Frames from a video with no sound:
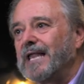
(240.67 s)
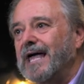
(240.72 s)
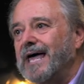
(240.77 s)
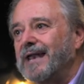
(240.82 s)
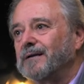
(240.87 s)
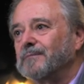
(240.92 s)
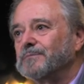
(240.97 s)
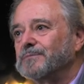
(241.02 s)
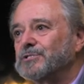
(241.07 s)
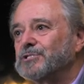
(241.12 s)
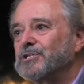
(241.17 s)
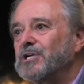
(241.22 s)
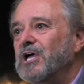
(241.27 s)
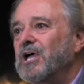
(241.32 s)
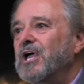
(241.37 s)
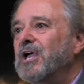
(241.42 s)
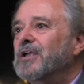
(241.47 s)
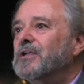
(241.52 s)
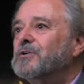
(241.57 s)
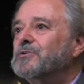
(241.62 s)
Adams.
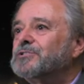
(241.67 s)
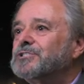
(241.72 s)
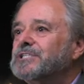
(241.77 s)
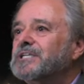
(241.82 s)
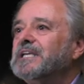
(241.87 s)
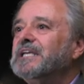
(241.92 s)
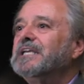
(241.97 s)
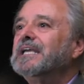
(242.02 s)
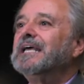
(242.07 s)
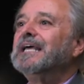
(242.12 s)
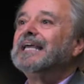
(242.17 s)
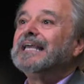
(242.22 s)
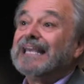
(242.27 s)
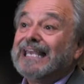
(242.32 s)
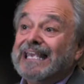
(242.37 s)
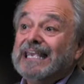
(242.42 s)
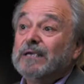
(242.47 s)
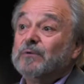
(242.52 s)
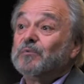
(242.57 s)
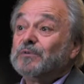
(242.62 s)
You see,
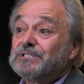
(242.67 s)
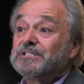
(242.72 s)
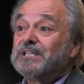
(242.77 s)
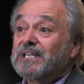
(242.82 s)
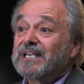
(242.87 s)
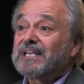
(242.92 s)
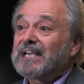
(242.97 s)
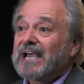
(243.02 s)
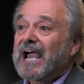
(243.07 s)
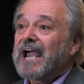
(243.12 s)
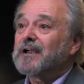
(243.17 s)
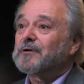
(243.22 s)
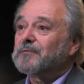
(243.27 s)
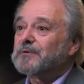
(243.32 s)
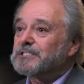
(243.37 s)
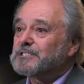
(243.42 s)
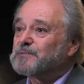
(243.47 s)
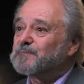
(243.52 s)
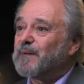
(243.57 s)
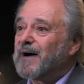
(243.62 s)
he was the guy
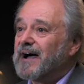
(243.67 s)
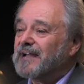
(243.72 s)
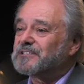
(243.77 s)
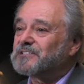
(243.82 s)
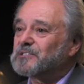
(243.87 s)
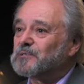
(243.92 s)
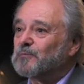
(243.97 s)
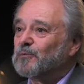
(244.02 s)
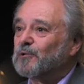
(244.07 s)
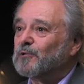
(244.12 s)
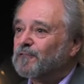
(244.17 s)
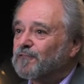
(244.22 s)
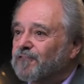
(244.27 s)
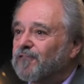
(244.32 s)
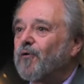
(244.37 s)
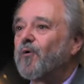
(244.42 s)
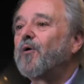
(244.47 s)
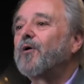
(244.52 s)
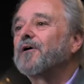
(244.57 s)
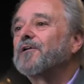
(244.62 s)
responsible
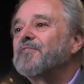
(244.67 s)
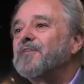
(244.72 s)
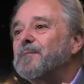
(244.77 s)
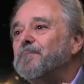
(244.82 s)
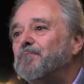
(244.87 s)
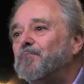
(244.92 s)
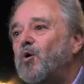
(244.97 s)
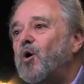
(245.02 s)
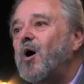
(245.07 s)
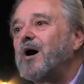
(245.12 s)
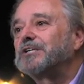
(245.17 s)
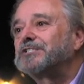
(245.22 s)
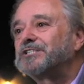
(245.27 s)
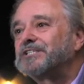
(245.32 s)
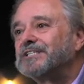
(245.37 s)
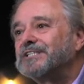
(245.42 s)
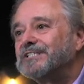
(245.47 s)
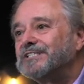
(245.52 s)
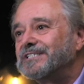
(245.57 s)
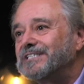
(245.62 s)
for the
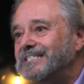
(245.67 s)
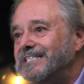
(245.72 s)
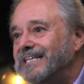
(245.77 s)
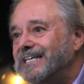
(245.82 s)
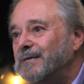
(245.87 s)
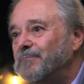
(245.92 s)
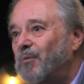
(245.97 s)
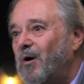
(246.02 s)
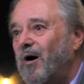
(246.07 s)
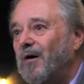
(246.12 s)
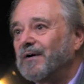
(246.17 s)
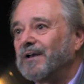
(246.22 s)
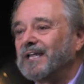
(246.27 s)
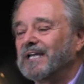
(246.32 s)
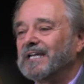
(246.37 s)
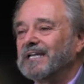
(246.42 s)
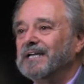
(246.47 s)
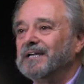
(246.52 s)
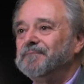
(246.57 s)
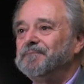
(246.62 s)
Boston Tea
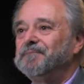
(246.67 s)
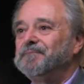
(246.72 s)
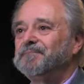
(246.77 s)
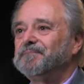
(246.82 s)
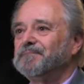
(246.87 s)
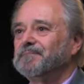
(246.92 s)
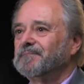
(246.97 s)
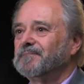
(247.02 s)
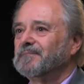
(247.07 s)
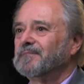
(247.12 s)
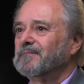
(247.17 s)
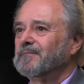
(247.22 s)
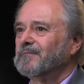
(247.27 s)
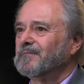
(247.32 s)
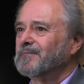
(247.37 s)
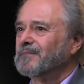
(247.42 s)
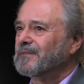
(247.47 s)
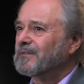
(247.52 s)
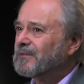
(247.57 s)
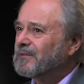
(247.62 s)
Party.
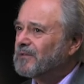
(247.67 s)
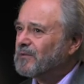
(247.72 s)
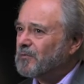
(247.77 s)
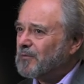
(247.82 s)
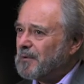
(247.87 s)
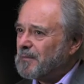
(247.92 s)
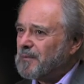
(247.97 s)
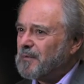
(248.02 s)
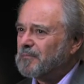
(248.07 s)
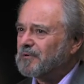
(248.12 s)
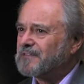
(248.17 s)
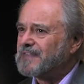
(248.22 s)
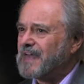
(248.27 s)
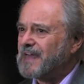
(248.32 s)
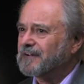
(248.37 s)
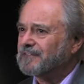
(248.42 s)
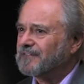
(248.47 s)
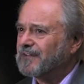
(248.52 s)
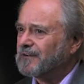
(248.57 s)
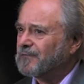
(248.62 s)
You remember that
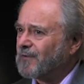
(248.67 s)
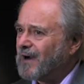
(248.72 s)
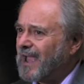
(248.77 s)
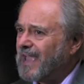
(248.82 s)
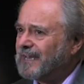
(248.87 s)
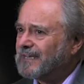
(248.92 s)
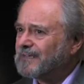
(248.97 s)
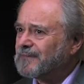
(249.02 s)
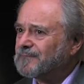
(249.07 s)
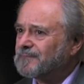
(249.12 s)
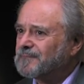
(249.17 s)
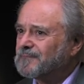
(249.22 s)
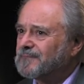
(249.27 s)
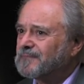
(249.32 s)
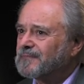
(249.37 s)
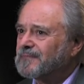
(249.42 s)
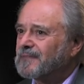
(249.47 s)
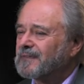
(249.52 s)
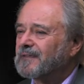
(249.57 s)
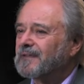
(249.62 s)
event, right?
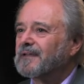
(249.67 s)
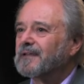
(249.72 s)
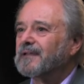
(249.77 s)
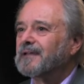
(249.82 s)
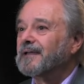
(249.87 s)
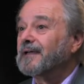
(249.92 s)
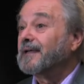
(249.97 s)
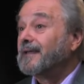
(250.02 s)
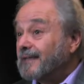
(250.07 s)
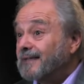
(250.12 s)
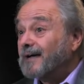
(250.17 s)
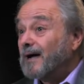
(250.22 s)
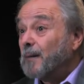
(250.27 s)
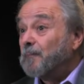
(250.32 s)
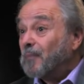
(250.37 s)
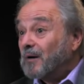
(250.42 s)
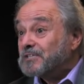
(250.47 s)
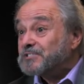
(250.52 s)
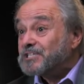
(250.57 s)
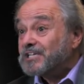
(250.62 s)
A
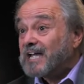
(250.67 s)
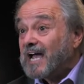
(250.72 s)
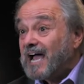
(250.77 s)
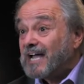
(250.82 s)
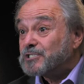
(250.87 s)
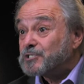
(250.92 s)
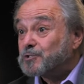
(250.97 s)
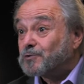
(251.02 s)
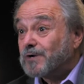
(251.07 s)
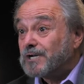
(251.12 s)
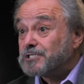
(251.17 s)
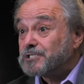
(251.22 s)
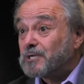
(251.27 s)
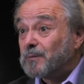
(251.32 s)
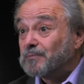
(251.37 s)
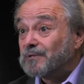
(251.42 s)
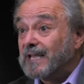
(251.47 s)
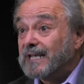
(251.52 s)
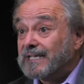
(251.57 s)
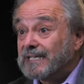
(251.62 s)
bunch of guys dressed
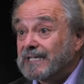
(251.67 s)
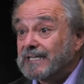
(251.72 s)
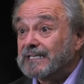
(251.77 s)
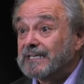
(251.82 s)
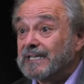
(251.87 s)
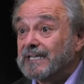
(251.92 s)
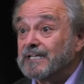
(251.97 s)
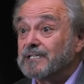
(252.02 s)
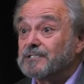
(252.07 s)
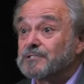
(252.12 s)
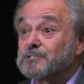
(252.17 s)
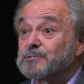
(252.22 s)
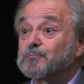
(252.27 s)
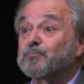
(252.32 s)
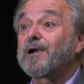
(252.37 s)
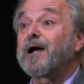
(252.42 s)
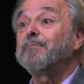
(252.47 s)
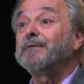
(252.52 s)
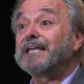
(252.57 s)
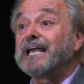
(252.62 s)
up like Indians
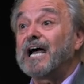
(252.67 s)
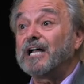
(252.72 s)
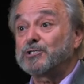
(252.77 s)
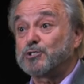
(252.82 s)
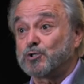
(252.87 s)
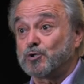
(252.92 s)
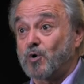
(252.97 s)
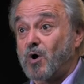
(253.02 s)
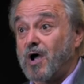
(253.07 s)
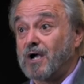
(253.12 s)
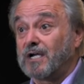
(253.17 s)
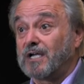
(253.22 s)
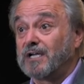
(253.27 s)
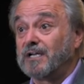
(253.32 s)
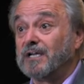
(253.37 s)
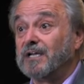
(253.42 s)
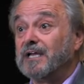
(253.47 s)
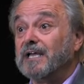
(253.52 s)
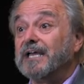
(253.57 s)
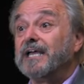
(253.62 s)
probably got drunk
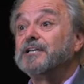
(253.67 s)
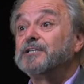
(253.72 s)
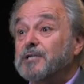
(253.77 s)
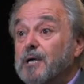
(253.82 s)
and